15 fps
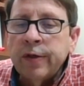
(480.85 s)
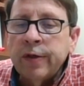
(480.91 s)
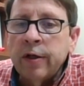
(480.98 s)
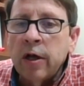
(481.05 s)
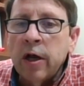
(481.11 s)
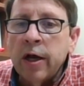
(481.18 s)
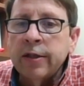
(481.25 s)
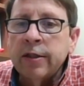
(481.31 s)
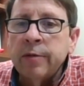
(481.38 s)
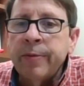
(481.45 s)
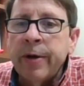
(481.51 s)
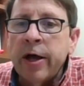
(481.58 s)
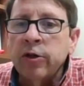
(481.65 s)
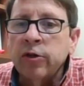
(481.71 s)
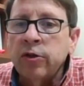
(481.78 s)
that cause the
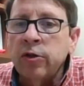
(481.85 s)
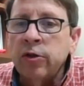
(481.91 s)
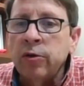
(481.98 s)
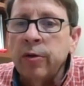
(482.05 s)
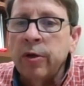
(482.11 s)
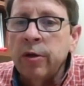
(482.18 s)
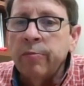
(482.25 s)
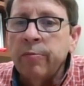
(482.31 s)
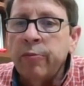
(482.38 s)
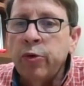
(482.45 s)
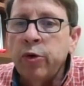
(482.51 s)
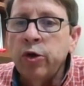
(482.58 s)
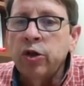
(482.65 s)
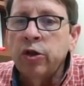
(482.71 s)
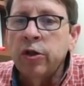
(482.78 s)
bowels to
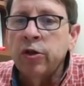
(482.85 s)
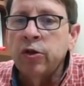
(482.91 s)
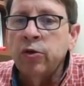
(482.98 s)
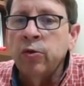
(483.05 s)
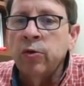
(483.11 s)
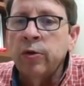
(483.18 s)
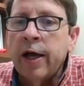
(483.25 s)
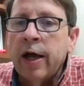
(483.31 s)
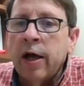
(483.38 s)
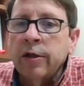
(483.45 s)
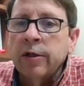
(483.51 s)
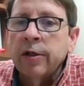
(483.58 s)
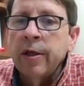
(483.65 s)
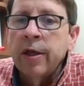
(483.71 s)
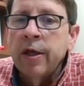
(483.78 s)
push the stool out
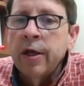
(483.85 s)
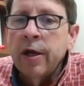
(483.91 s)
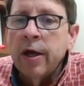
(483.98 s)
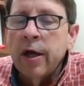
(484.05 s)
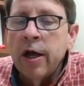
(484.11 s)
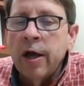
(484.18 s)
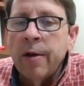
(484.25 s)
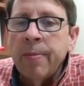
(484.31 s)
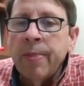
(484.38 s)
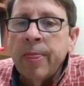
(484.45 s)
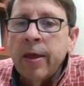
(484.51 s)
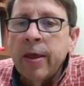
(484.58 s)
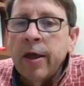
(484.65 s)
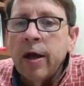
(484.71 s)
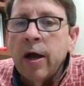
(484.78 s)
um,
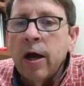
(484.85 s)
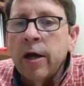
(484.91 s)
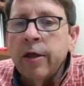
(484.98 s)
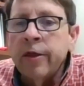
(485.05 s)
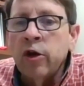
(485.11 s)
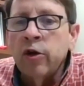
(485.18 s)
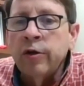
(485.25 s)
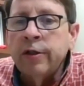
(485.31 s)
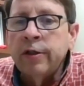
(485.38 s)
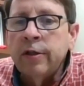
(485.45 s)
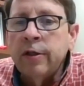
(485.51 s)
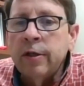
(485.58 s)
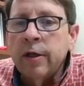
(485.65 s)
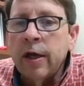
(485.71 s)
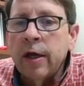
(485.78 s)
uh, that are
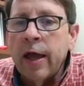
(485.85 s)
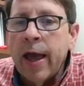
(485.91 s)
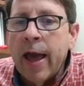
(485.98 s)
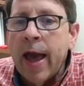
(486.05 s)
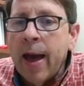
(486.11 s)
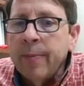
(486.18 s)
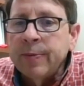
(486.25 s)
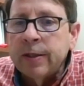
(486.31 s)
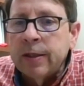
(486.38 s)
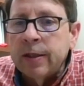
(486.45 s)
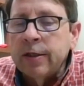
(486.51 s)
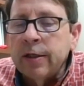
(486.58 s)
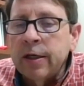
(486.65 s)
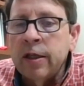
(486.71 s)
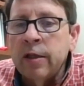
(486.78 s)
uh,
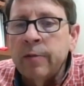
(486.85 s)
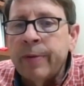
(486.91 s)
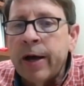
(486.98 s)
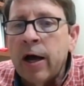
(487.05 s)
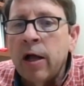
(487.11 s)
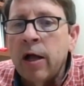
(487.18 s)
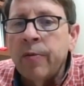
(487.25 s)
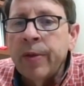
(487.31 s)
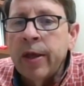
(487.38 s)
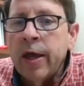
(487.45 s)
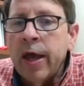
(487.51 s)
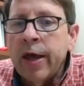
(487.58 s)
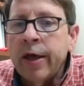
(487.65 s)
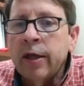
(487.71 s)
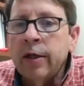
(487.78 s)
absent in the bowel
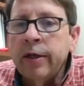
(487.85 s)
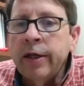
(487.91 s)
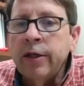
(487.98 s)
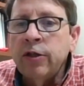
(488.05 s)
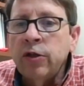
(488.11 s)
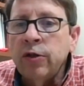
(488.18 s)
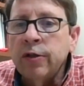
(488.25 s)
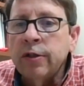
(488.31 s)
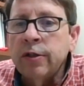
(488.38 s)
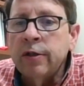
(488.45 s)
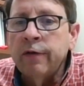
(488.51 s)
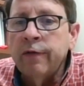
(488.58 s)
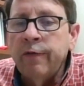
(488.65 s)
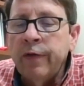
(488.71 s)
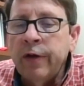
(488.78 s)
and can lead to
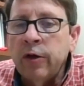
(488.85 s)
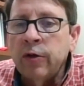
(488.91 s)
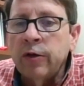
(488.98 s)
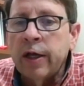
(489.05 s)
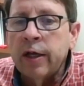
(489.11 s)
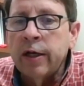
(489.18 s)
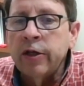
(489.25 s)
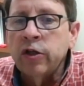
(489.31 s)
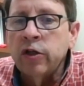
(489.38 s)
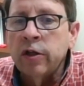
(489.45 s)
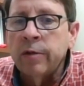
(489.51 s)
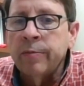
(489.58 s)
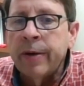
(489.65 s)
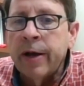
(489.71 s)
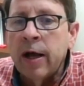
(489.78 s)
severe dilation of
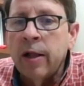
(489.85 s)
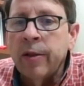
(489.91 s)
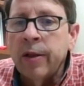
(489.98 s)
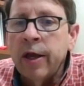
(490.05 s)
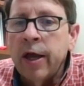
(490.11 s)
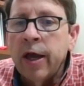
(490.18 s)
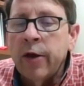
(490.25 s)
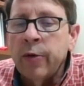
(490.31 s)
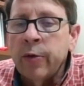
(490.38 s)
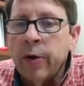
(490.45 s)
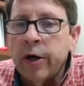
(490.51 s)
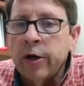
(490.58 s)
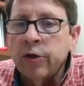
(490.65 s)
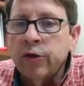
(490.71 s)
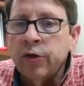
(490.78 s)
the bowel and
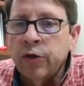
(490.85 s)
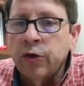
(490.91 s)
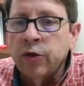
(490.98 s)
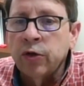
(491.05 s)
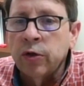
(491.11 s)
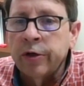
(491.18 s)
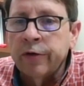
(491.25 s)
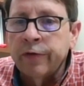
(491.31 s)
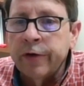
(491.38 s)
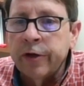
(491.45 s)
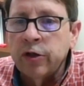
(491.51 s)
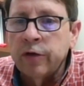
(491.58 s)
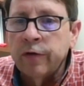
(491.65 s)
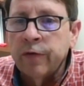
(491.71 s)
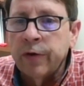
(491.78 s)
requires surgical
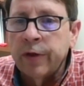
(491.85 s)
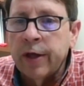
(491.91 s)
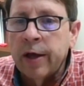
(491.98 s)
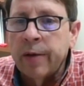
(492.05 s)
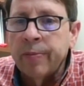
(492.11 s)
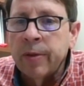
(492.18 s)
intervention for that.